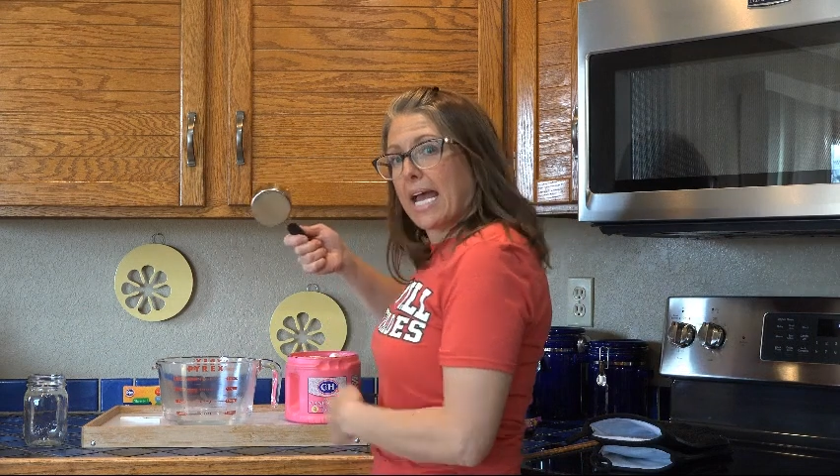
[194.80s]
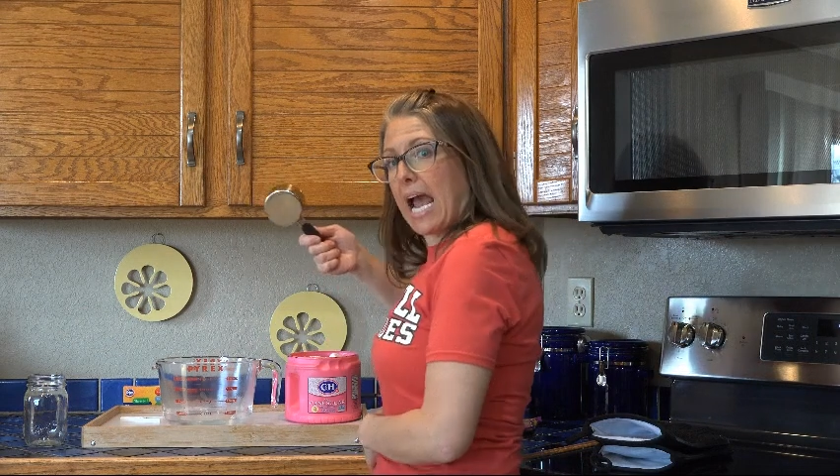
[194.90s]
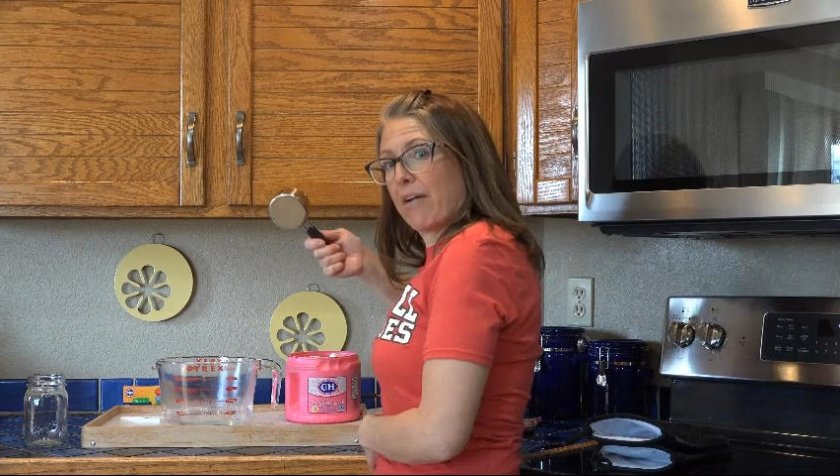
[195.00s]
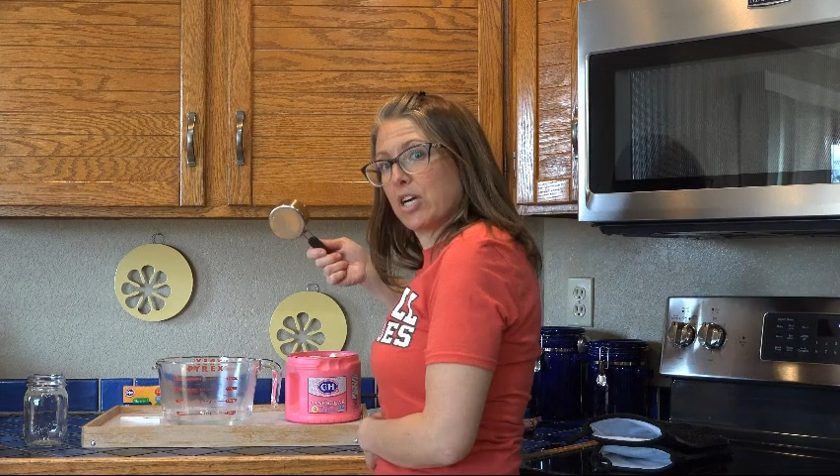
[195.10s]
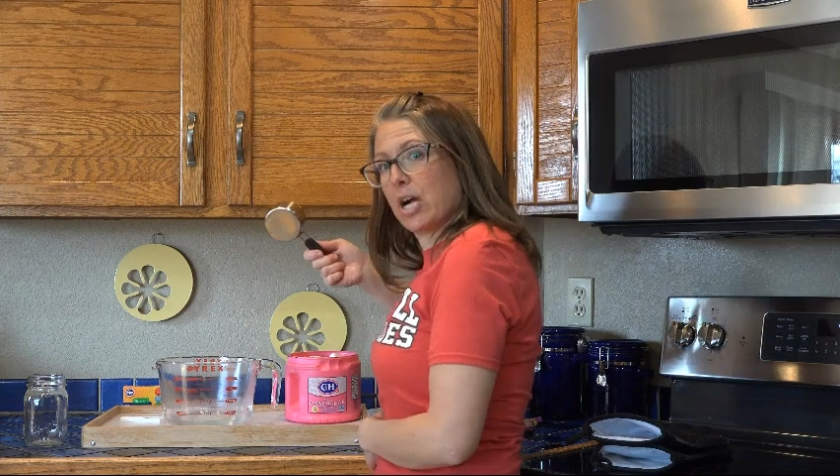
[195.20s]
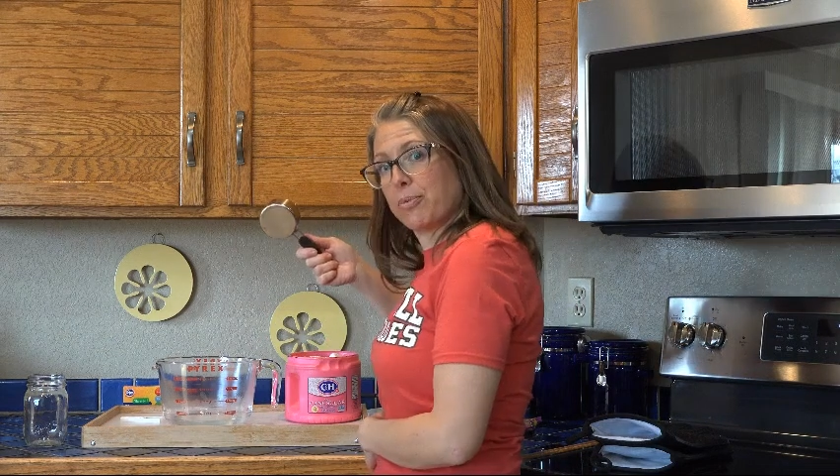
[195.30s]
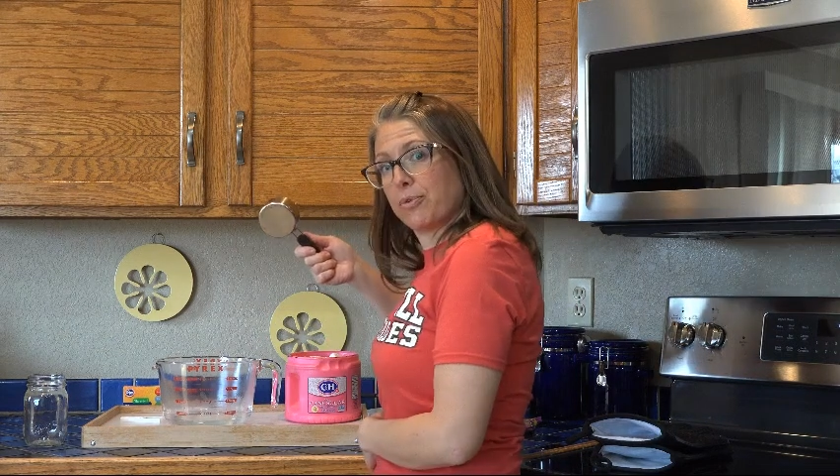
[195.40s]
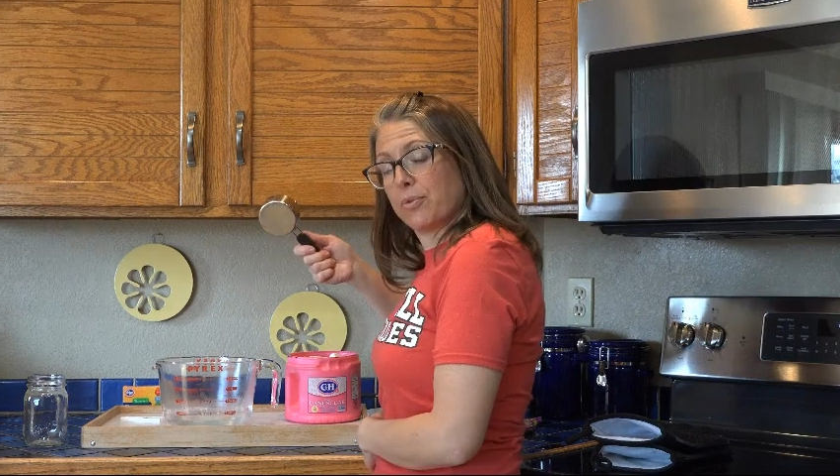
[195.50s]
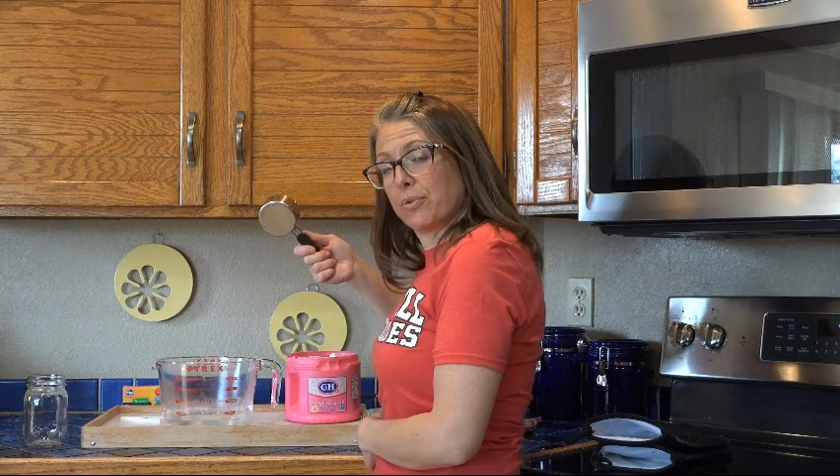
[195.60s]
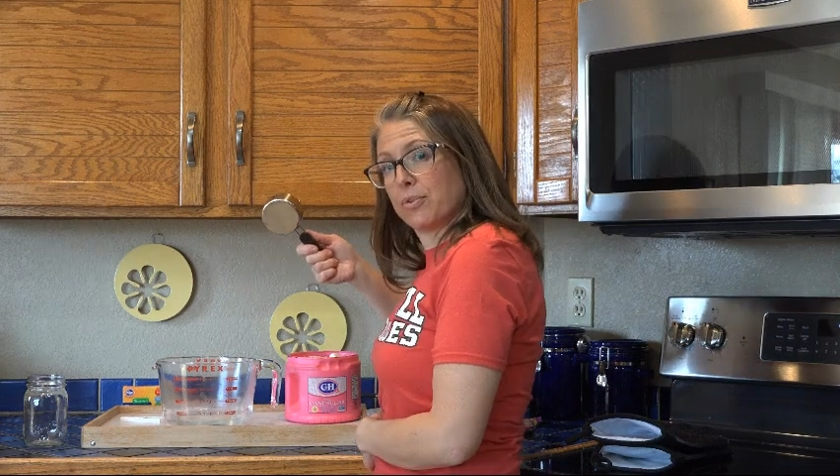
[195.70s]
a half a cup of
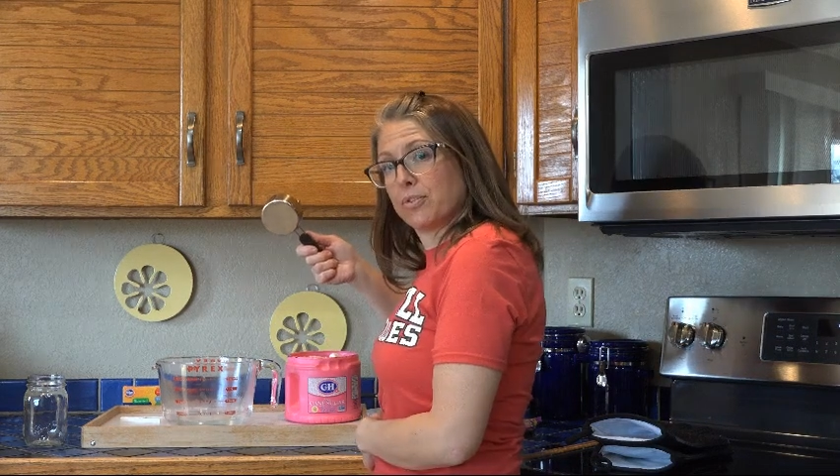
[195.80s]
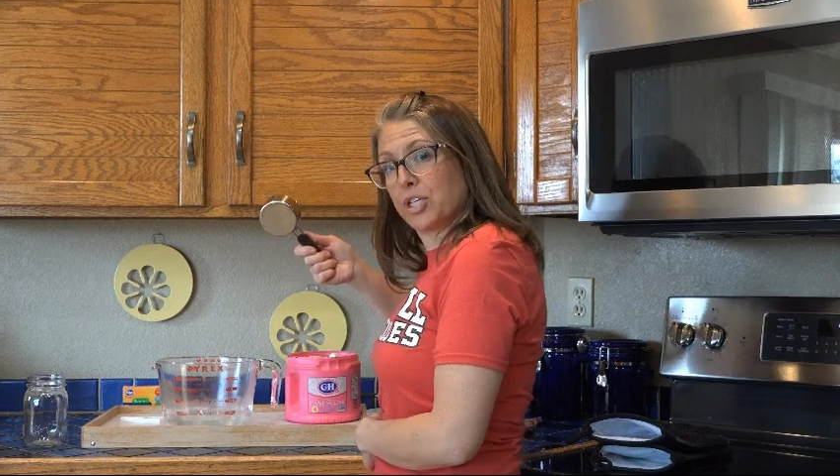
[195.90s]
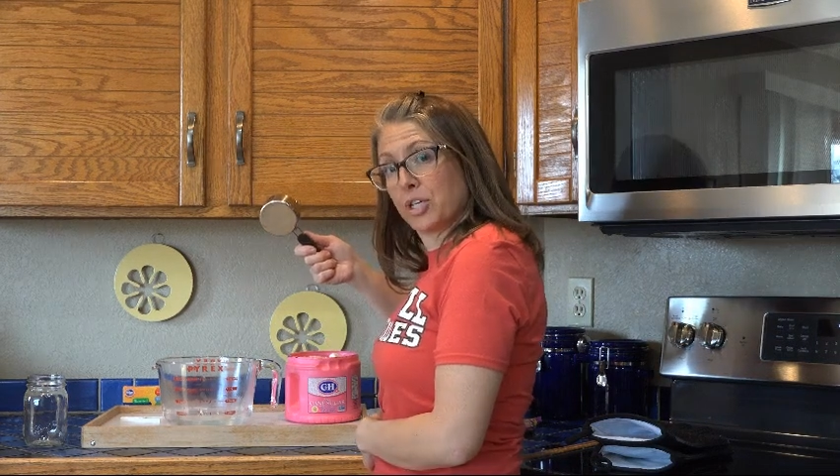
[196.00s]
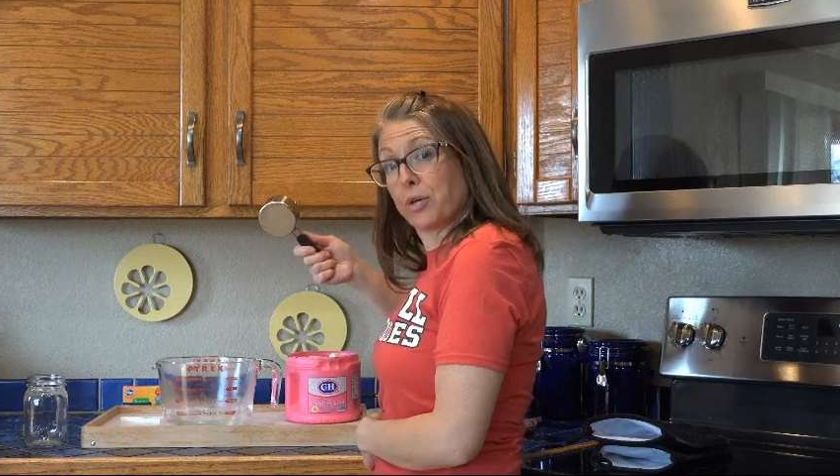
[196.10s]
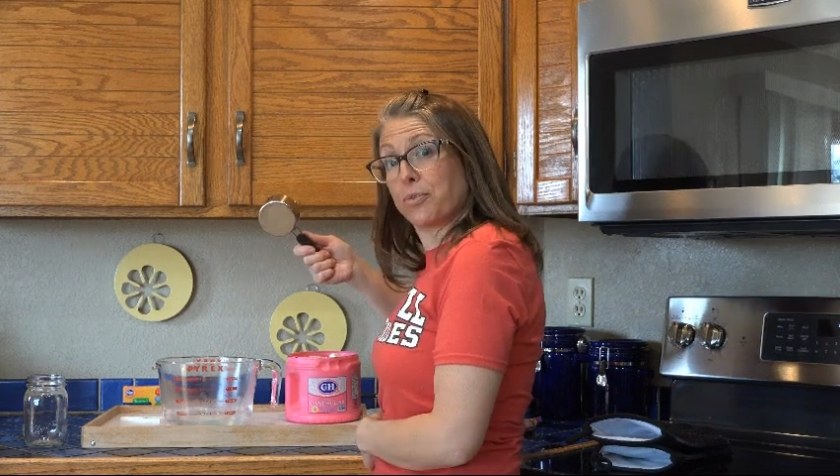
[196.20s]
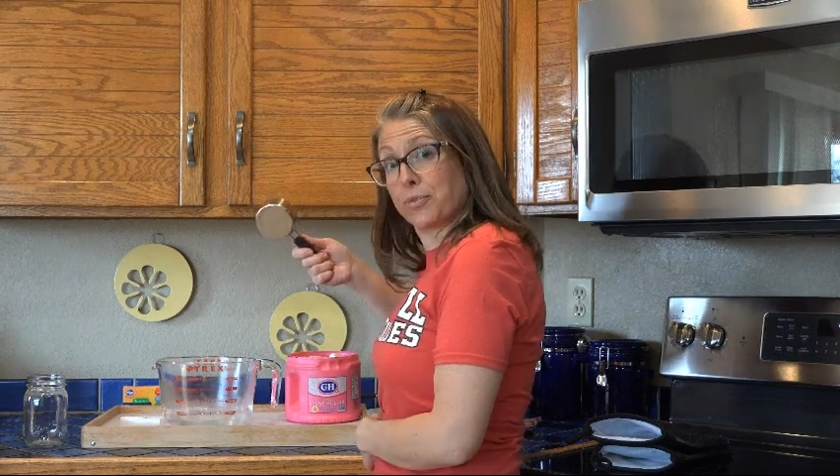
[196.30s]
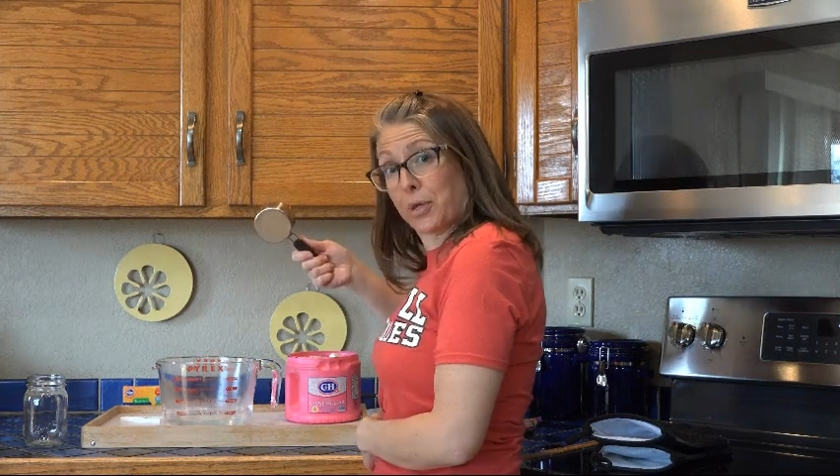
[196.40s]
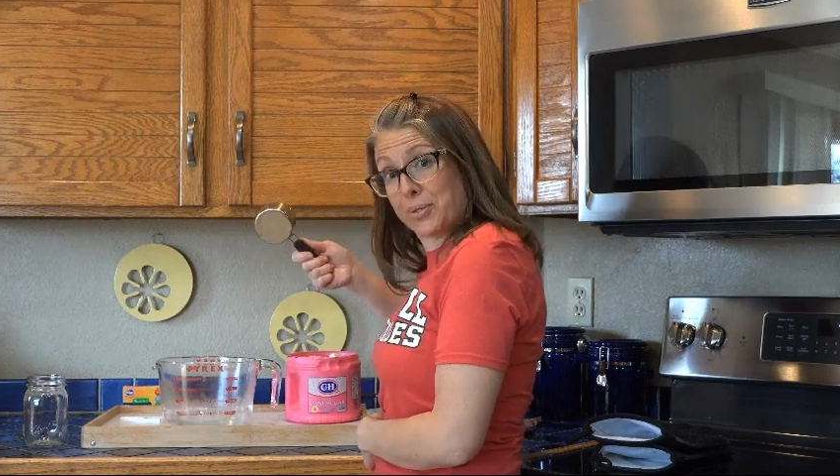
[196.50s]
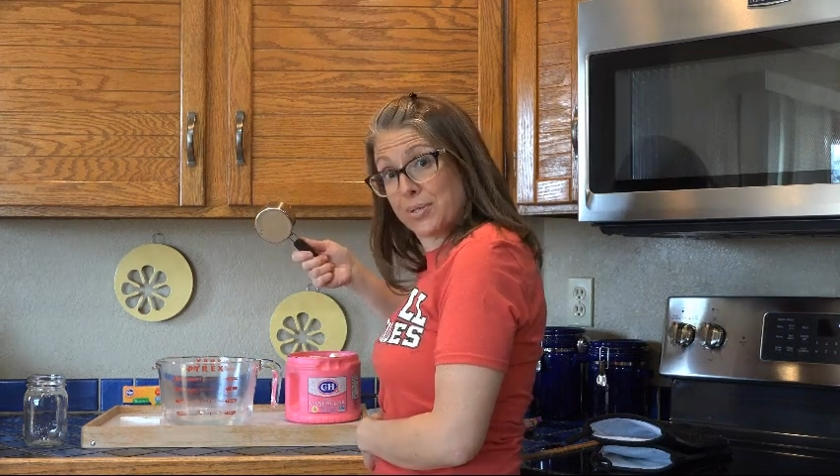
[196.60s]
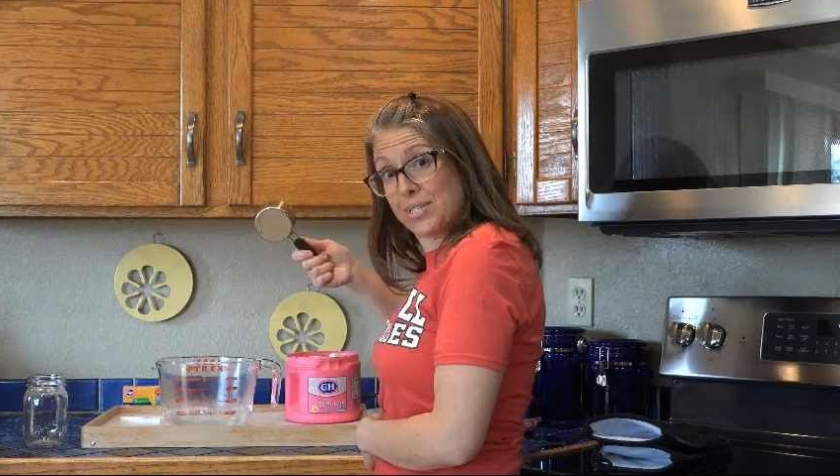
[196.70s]
sugar
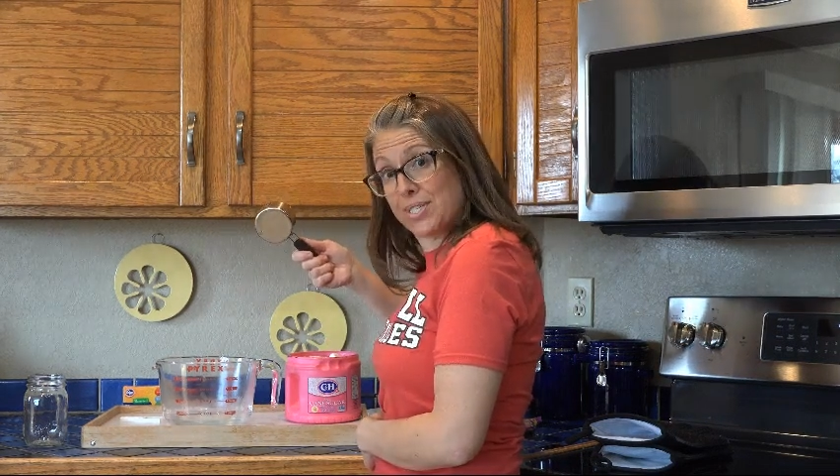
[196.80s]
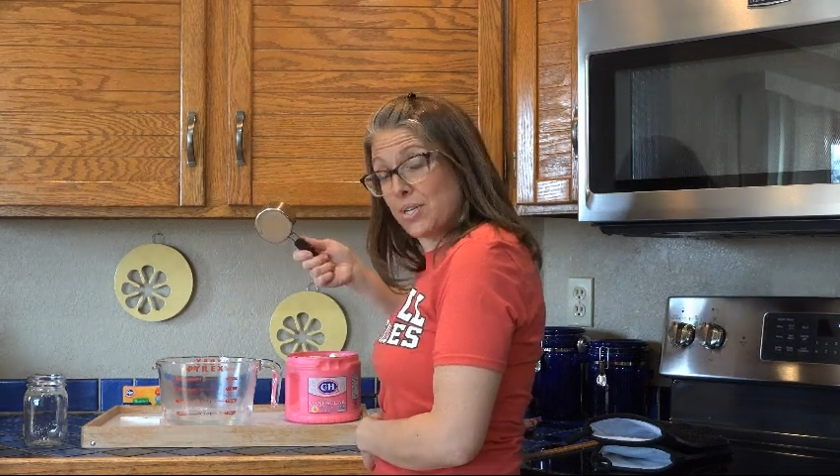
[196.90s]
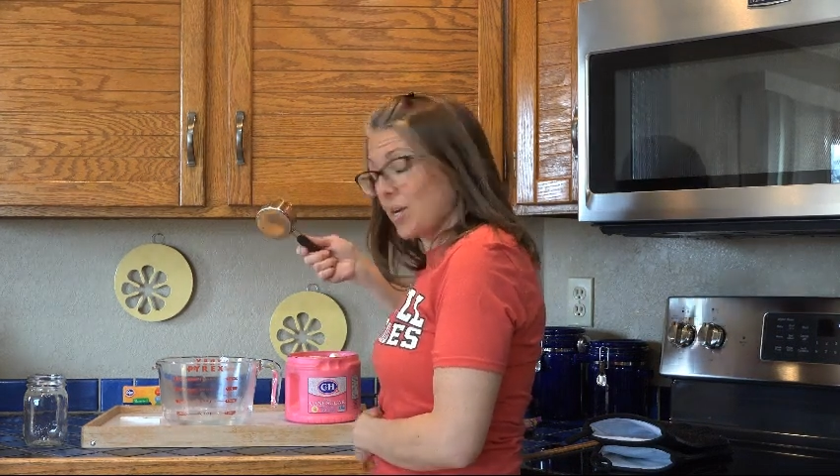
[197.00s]
first,